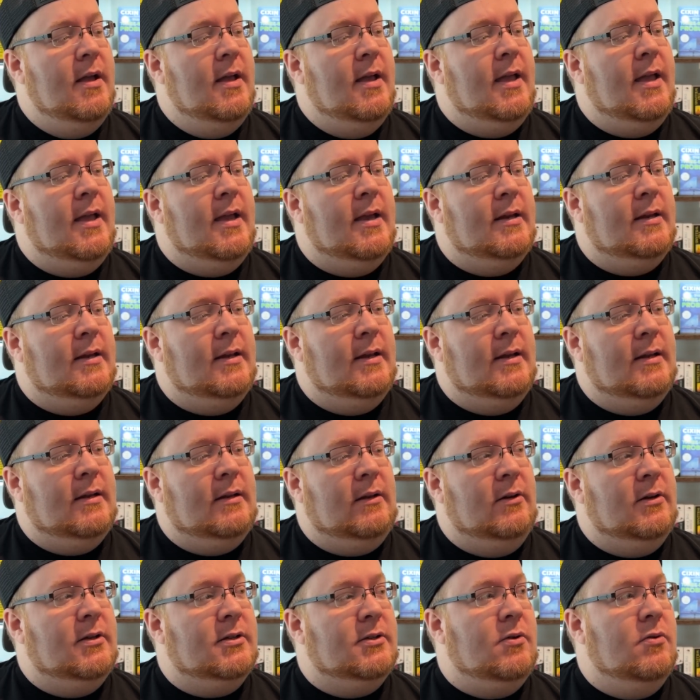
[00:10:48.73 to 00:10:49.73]
It
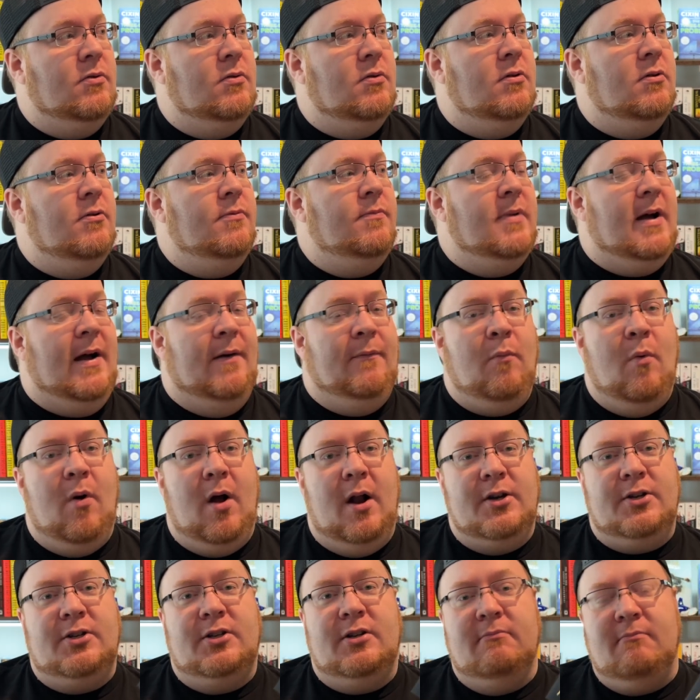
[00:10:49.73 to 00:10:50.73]
looks cool. I've
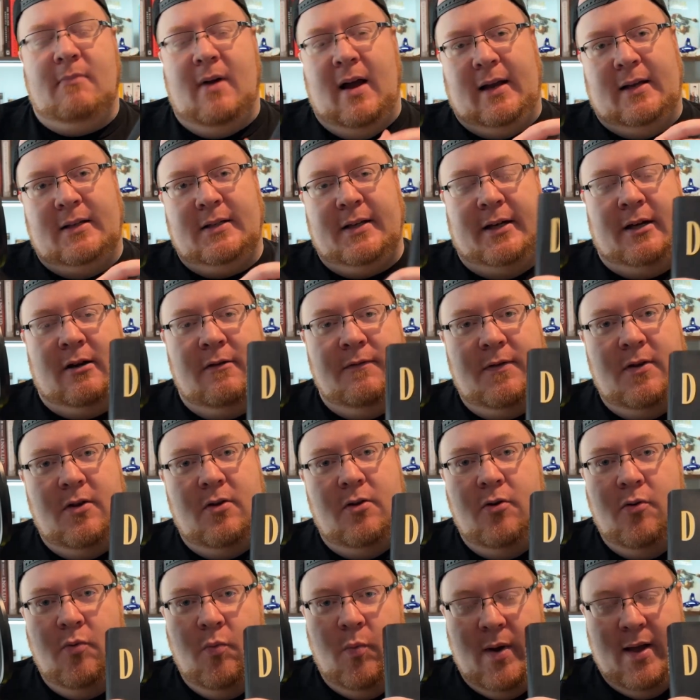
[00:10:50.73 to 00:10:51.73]
watched Mike's
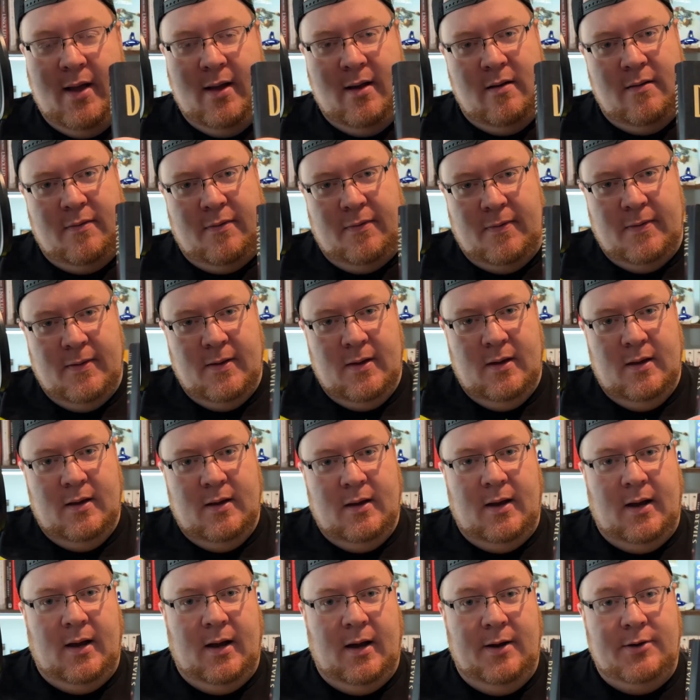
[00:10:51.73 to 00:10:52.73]
interview with
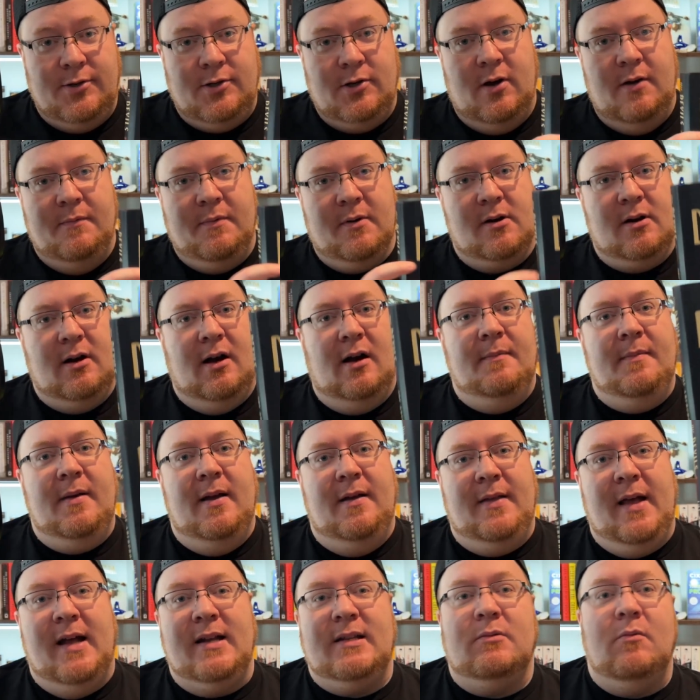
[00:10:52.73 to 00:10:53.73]
Joe Abercrombie,
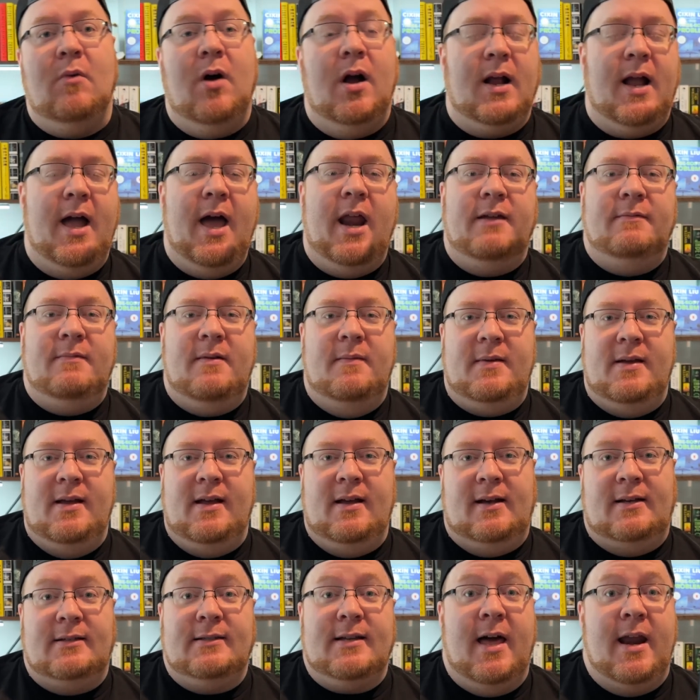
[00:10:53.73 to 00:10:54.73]
and that's what kind of made me get
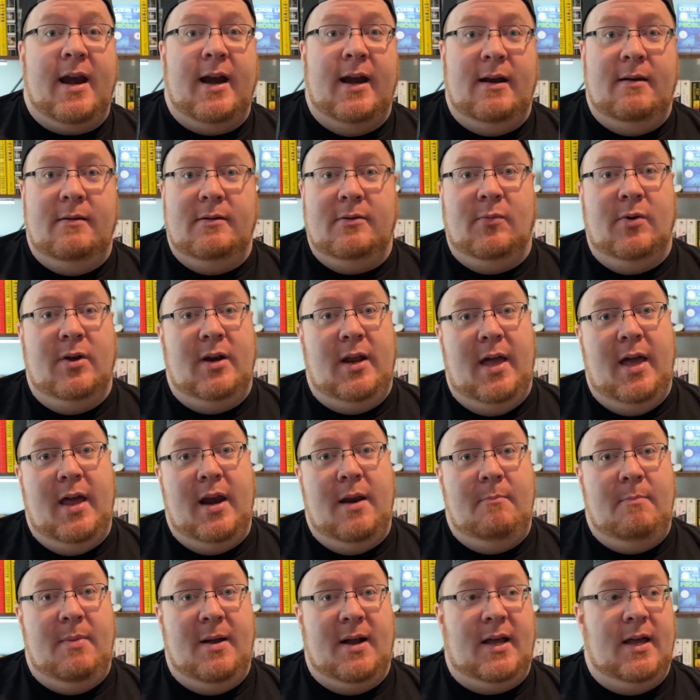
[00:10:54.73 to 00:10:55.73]
excited and went ahead
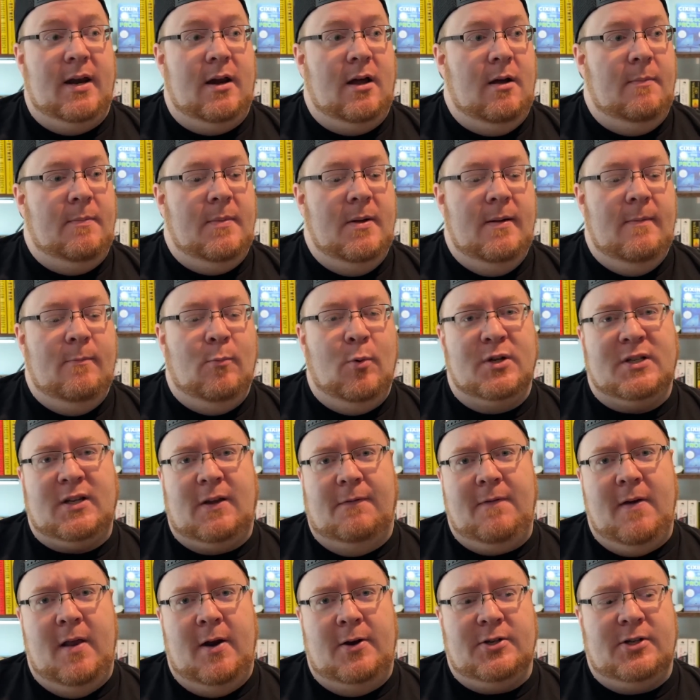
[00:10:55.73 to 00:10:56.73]
and pick it up once I
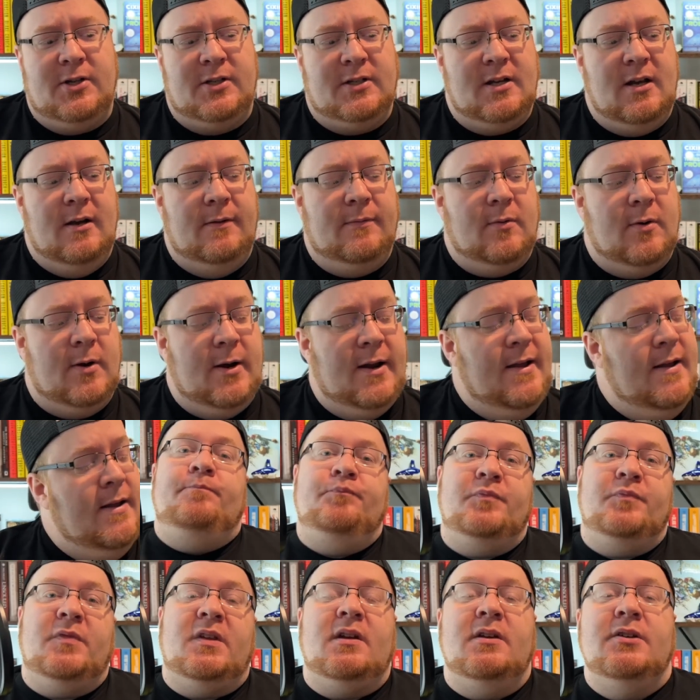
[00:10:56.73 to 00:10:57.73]
finished Discovery.
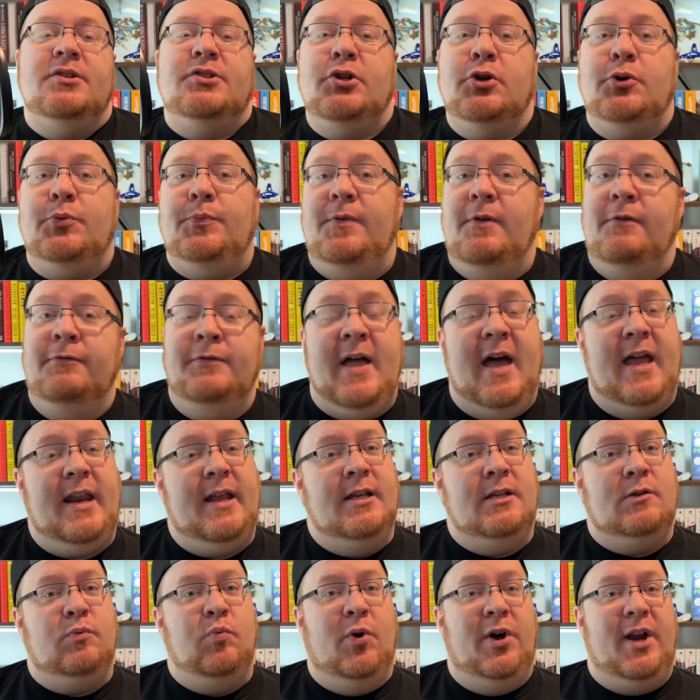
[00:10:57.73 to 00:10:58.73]
So that
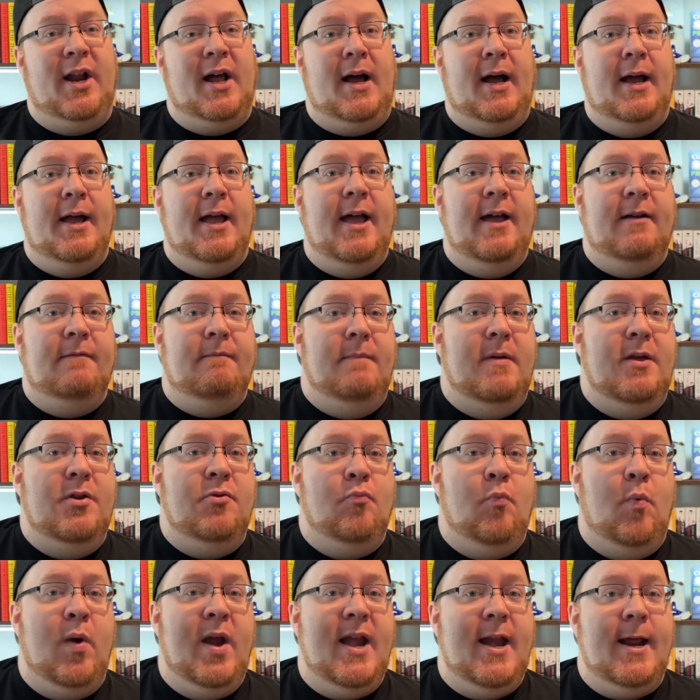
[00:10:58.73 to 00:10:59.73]
is what I have
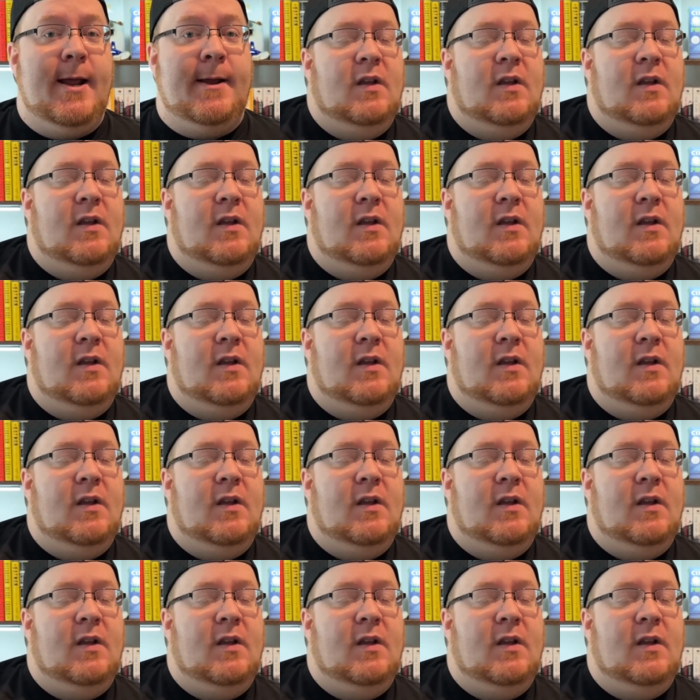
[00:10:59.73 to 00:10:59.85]
been reading.